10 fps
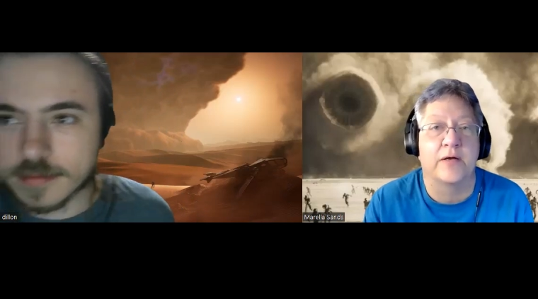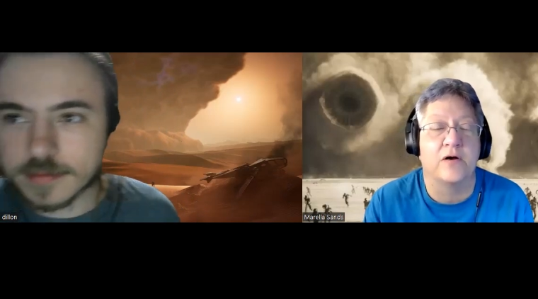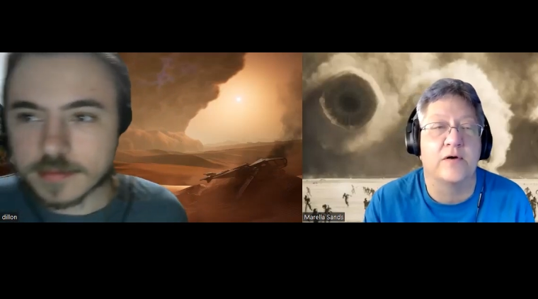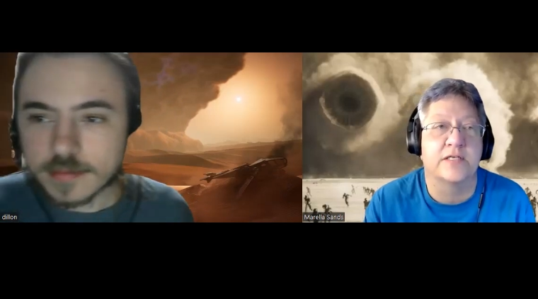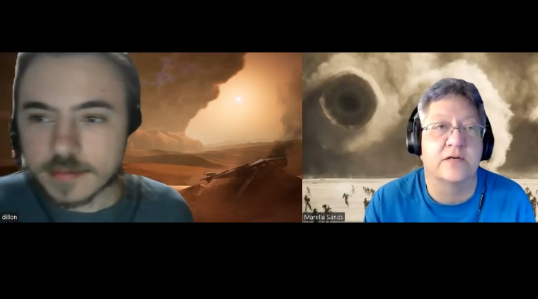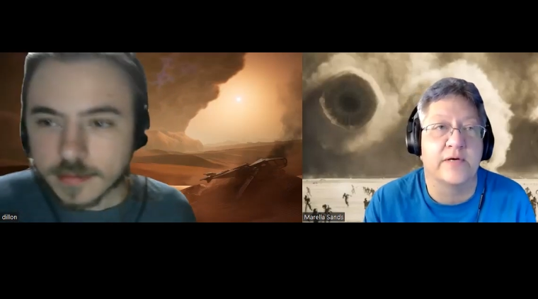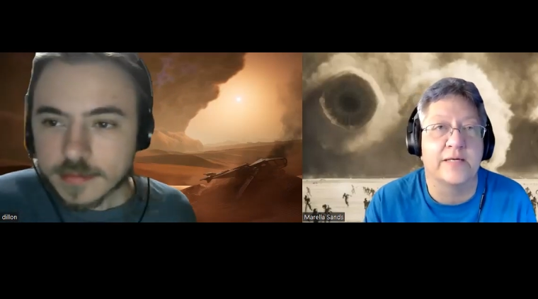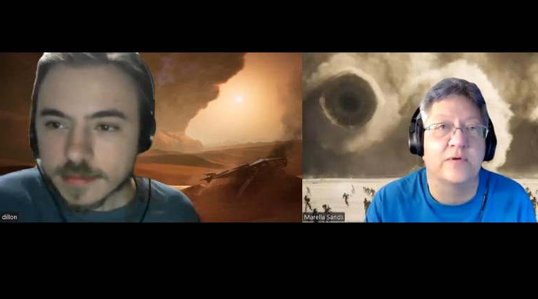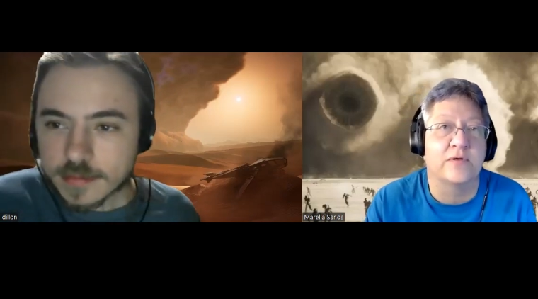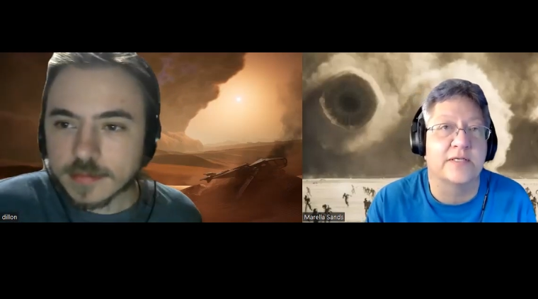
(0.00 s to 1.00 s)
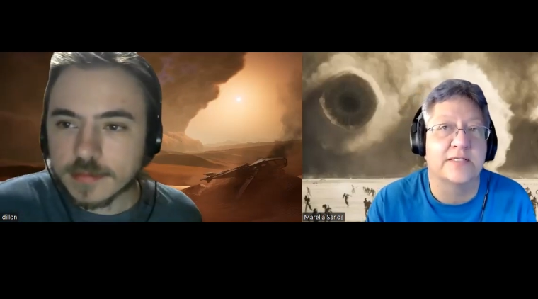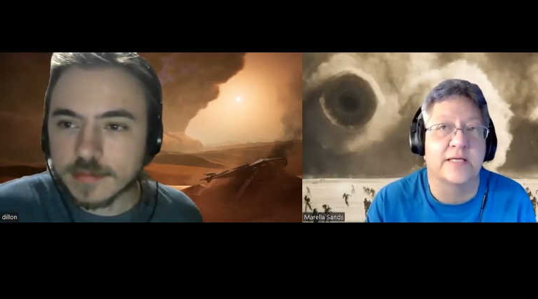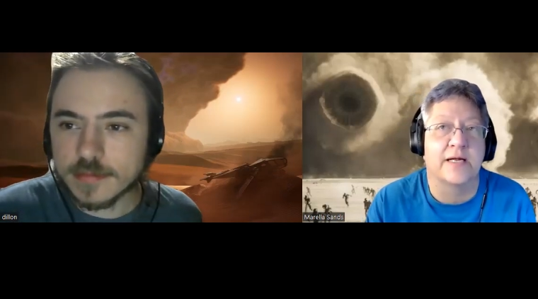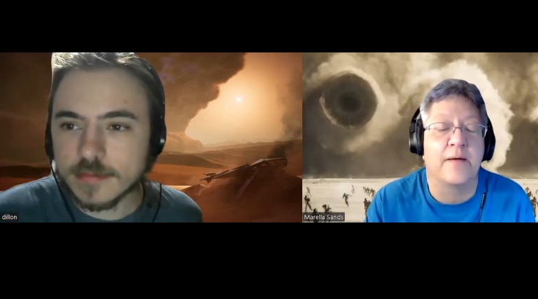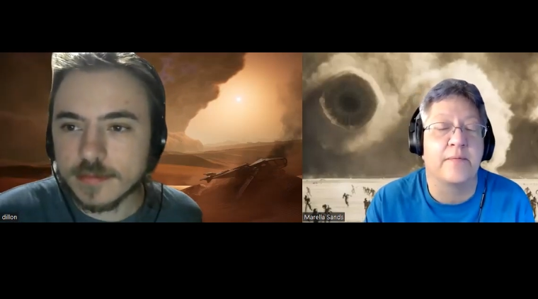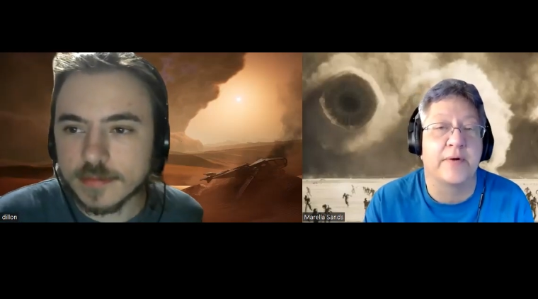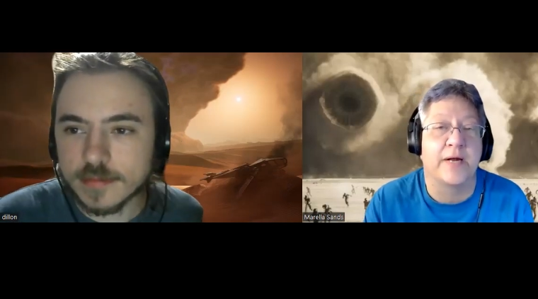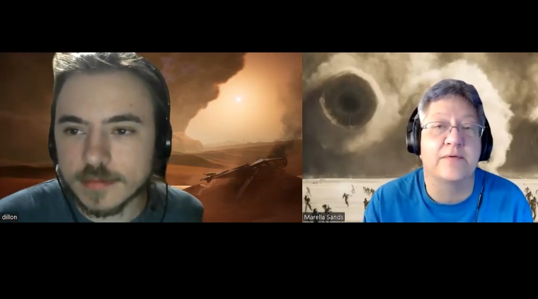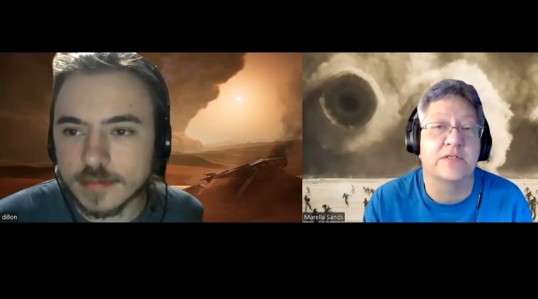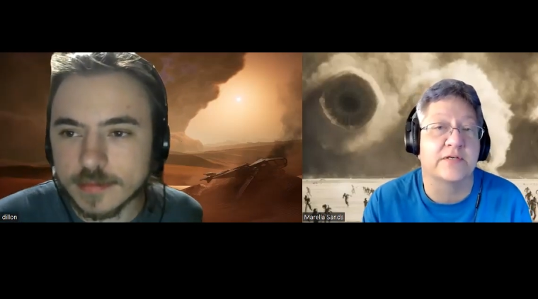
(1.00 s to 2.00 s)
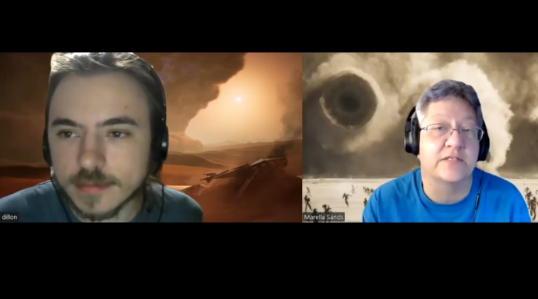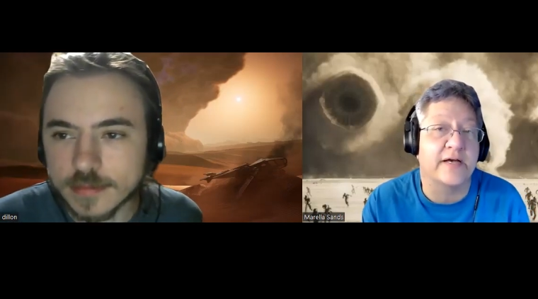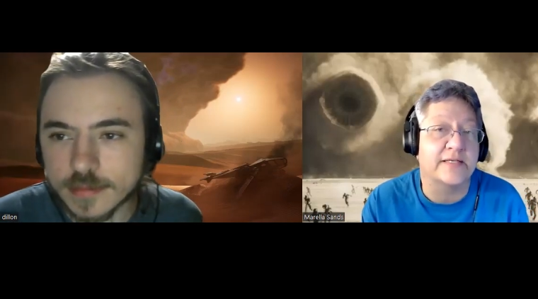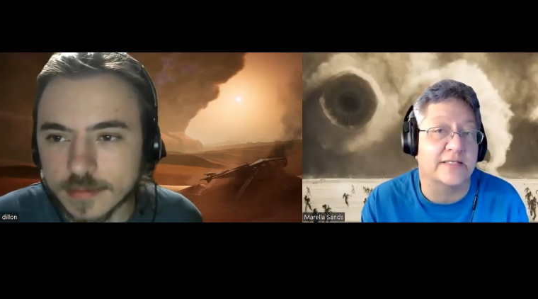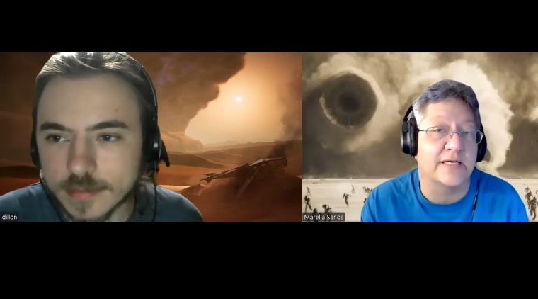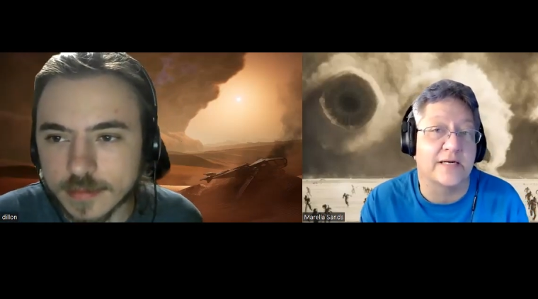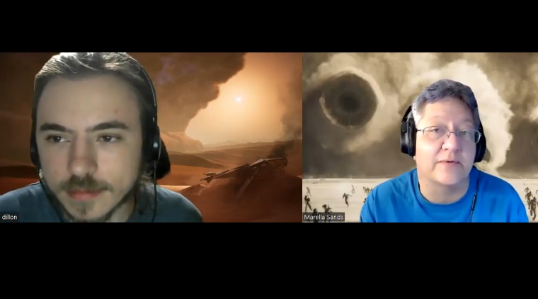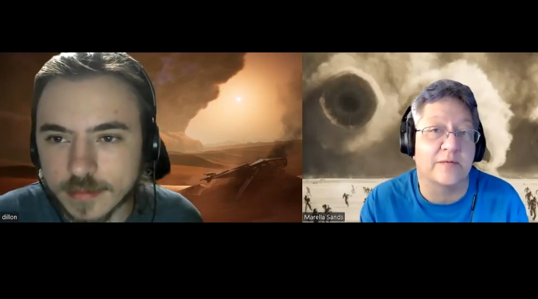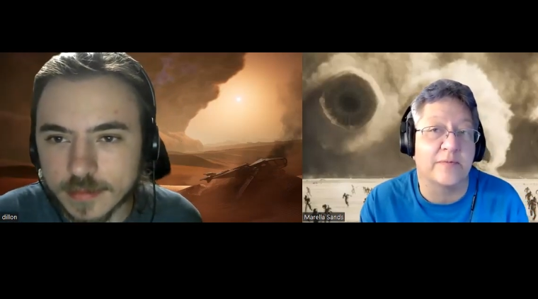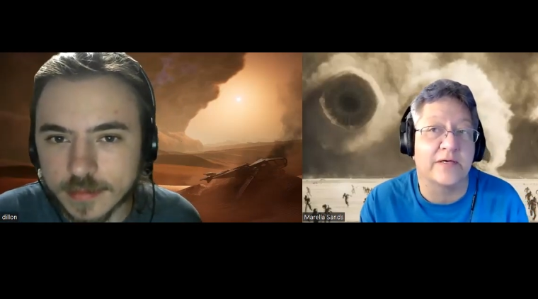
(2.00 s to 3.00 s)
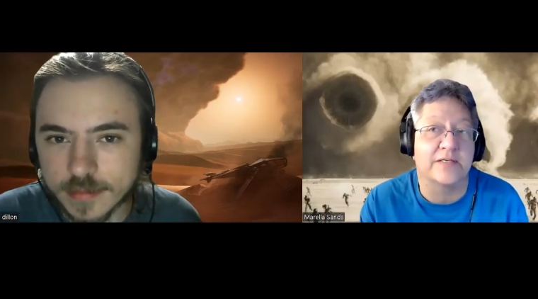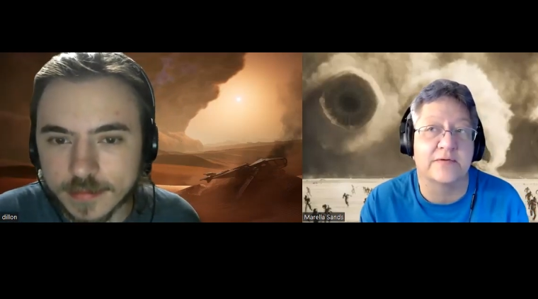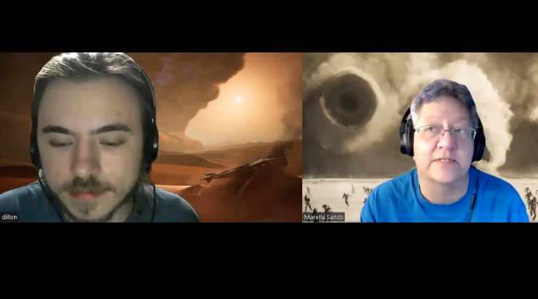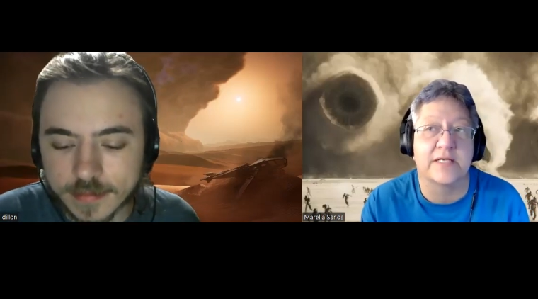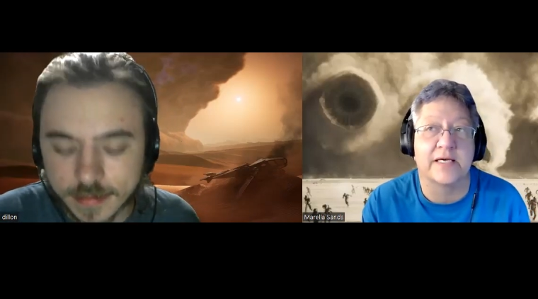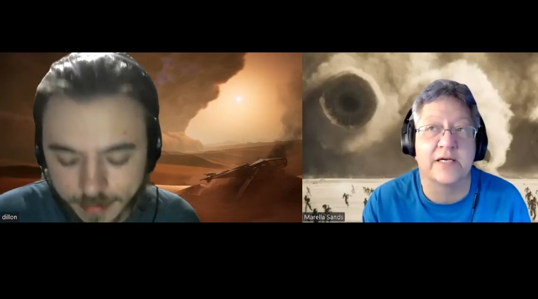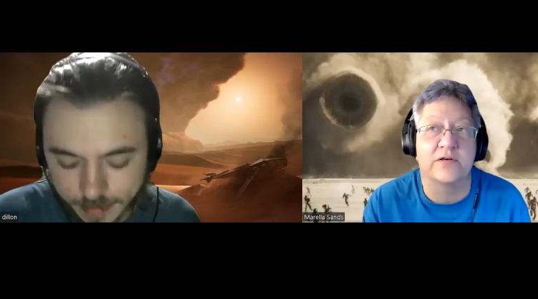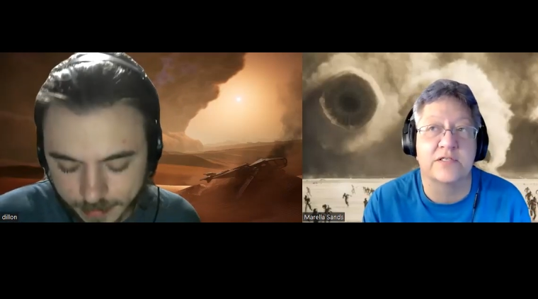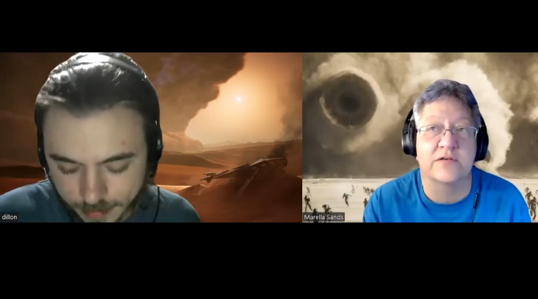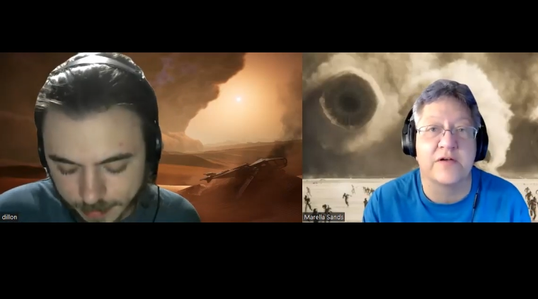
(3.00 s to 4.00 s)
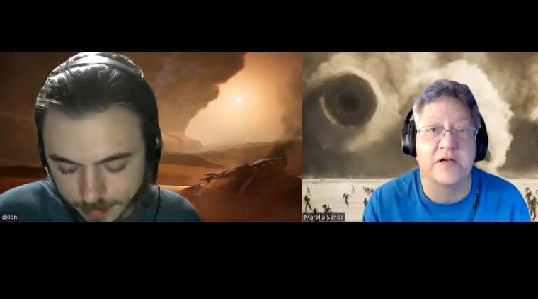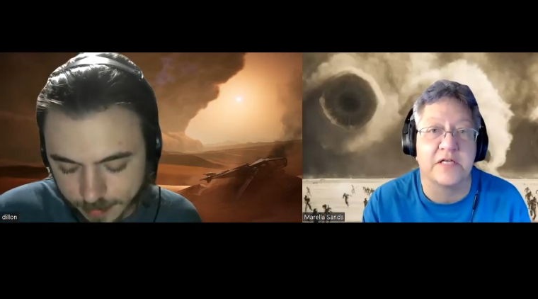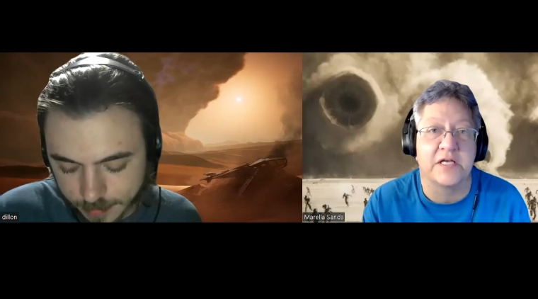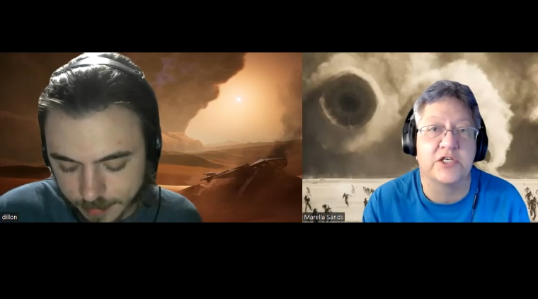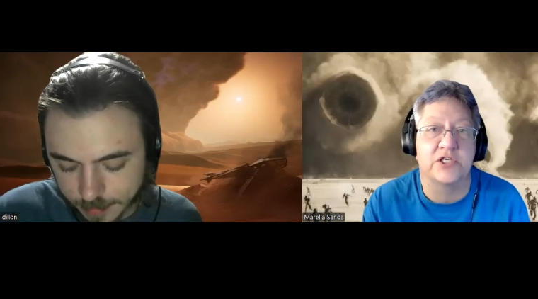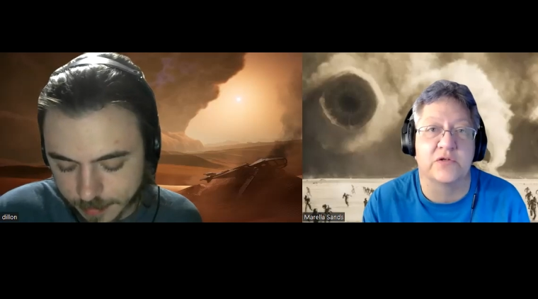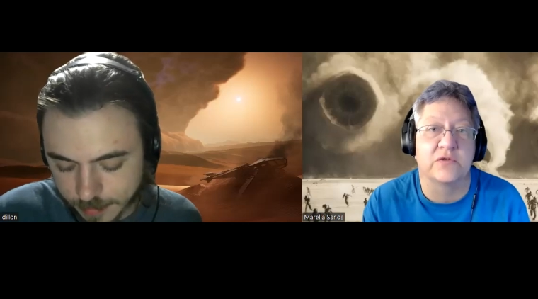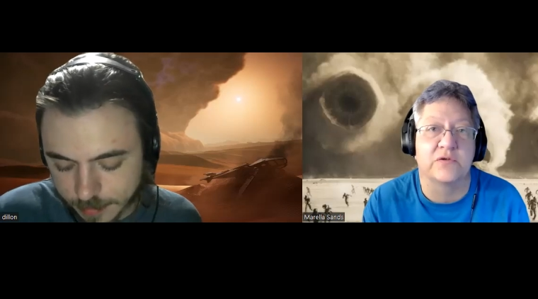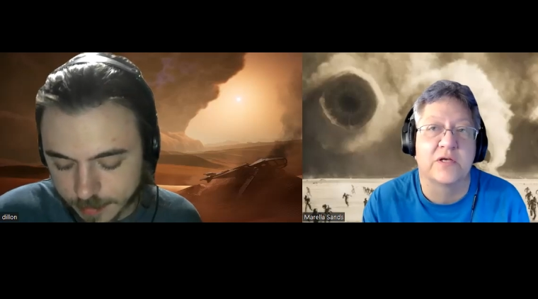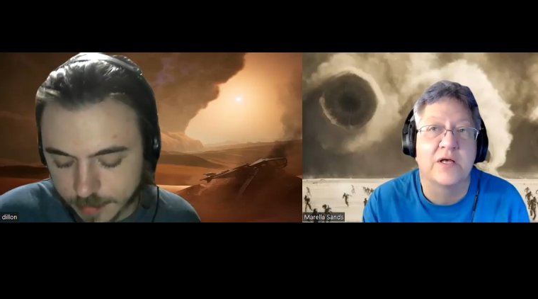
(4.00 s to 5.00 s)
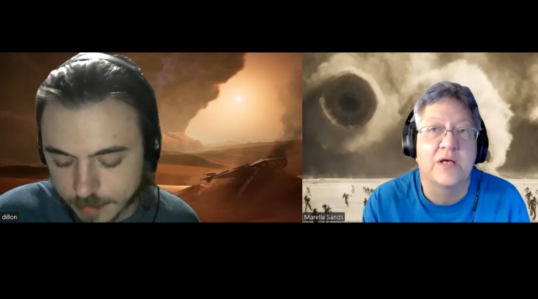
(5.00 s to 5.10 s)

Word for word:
Speaker 1: like, oh, it's unreadable. It's, but I was always fascinated with it because it was like, here's the foundational